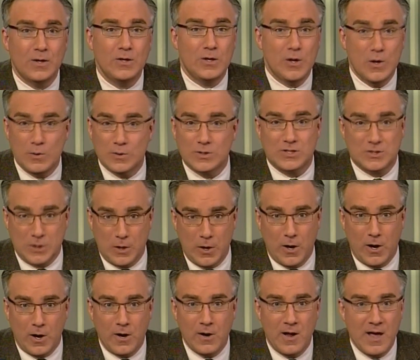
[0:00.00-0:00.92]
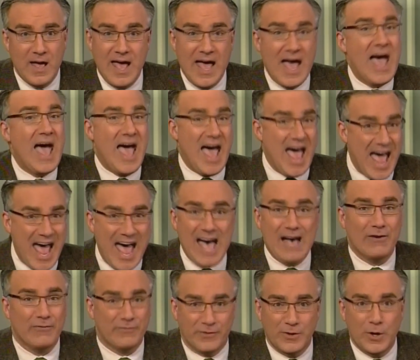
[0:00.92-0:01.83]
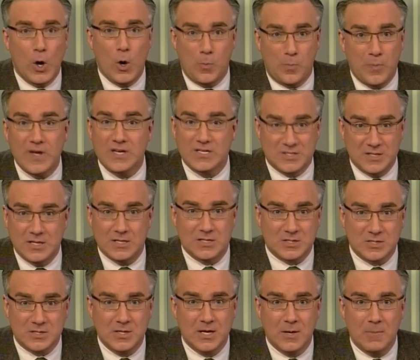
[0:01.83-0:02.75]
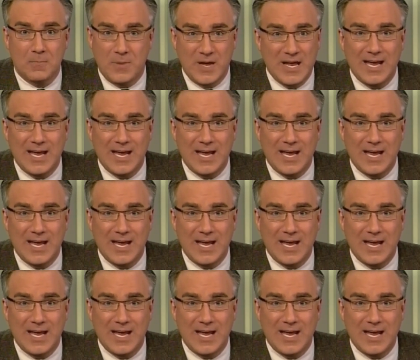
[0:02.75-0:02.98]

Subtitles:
you, sir, have no business